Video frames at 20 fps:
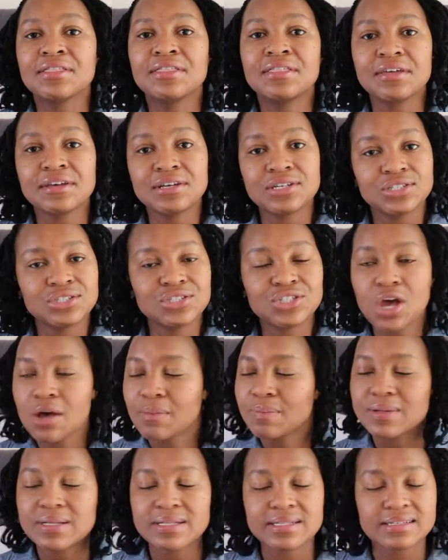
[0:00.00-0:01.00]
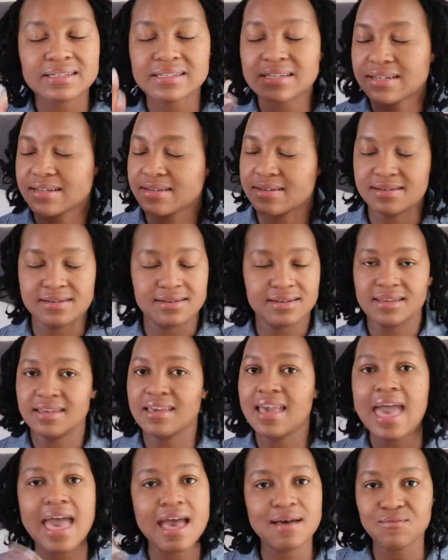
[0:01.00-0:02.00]
the sharpest
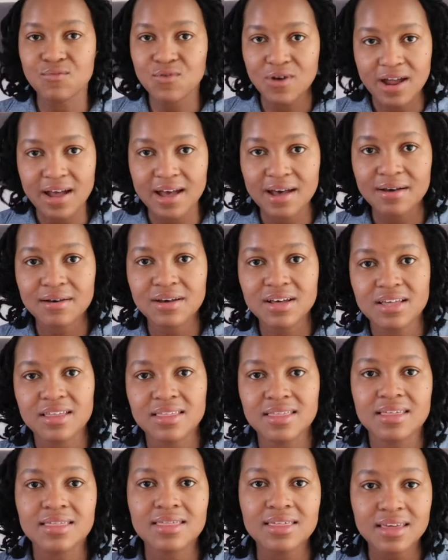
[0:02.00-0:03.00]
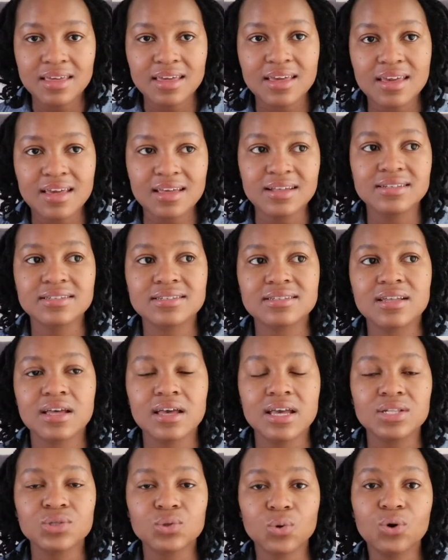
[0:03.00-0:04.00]
camera, the thing is,
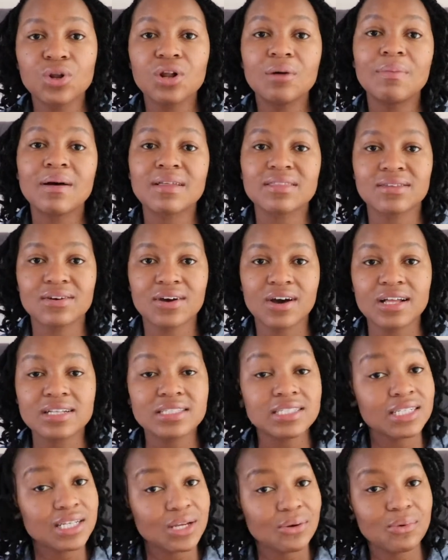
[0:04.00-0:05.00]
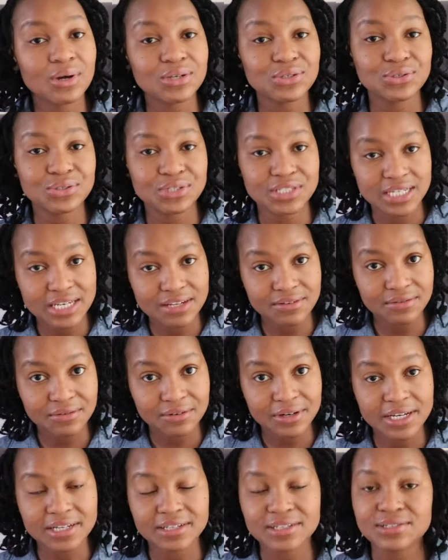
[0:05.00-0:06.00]
it's all about the content and what you're
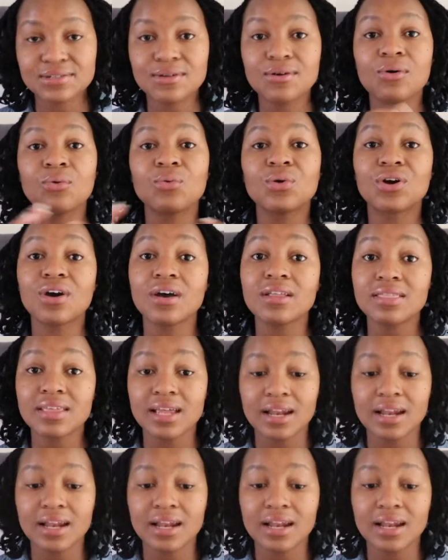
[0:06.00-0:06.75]
delivering. So we got